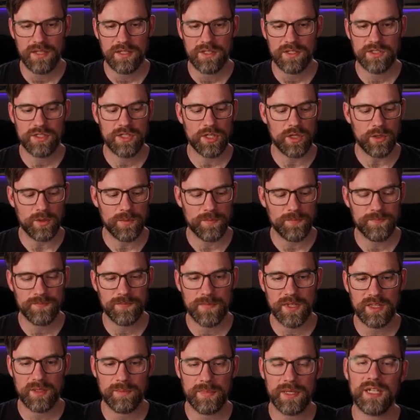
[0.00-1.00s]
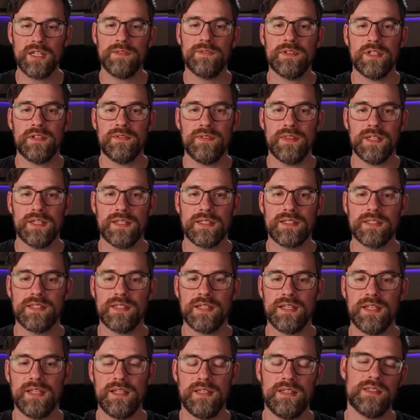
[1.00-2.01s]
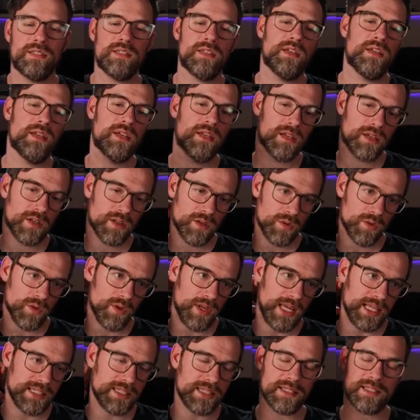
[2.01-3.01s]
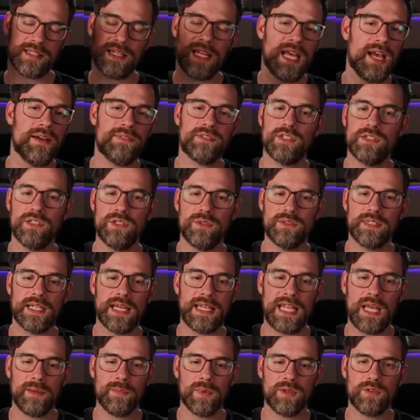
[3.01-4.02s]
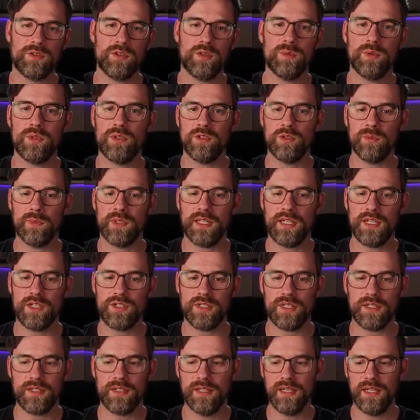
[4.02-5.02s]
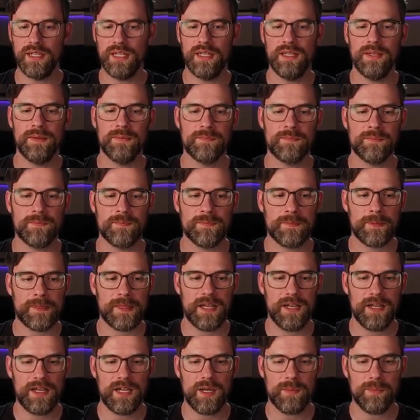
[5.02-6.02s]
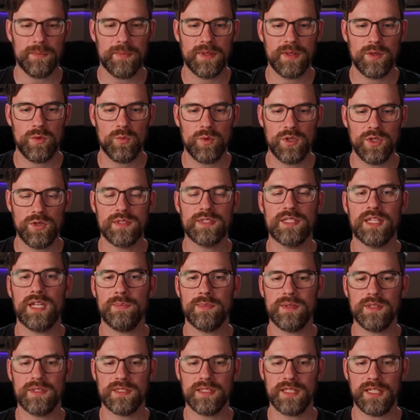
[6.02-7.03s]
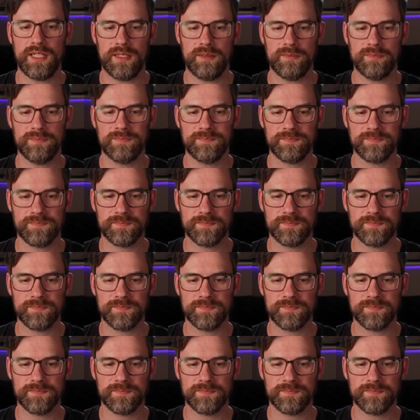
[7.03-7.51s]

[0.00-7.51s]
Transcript: So the benefit of this is it doesn't have to do dynamic global illumination. When you set up the scene,